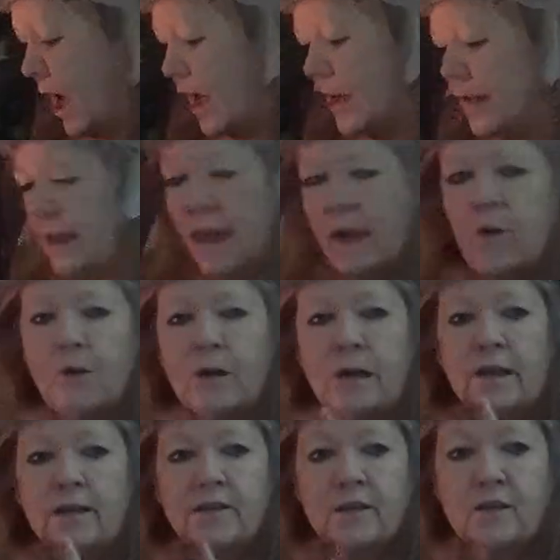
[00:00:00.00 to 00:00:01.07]
And now
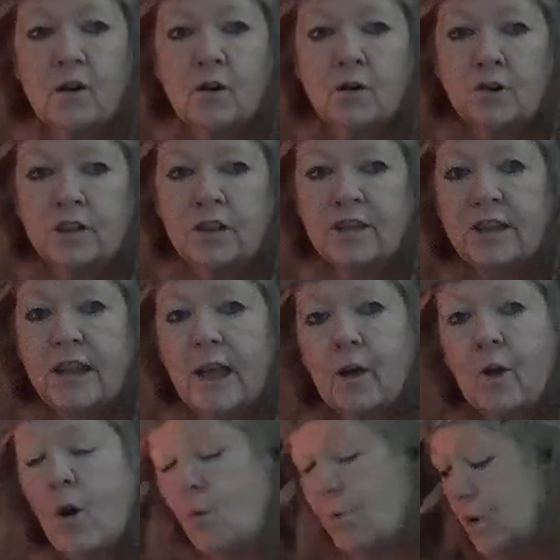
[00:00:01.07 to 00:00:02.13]
it's started. Now
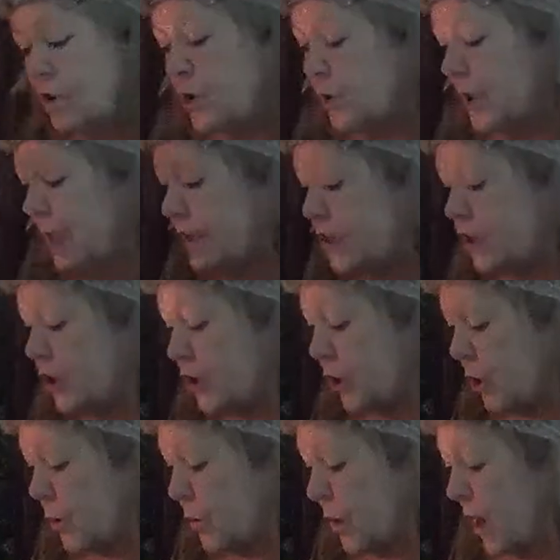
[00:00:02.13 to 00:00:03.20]
what you need to
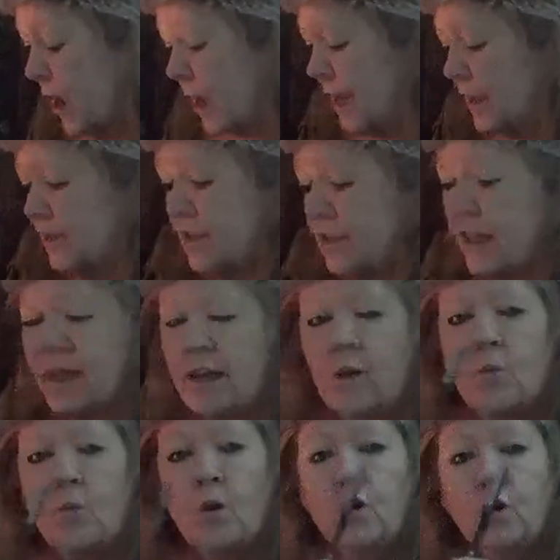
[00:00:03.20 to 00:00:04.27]
do is think
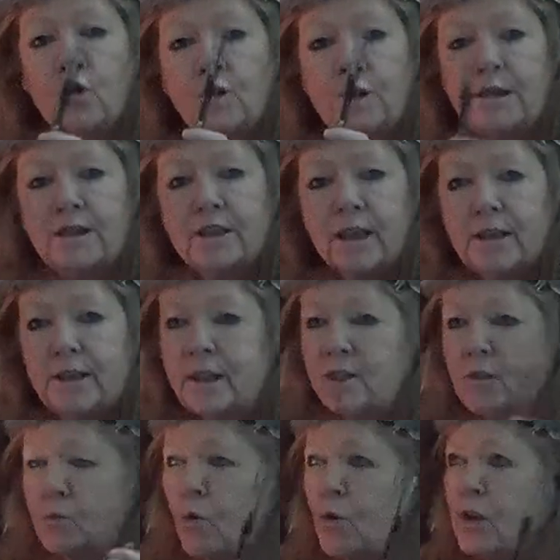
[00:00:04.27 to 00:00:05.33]
what your intent
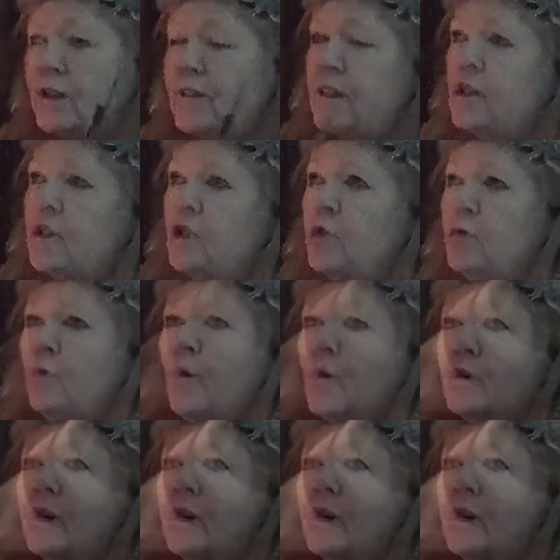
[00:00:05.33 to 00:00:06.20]
is, what is it you want.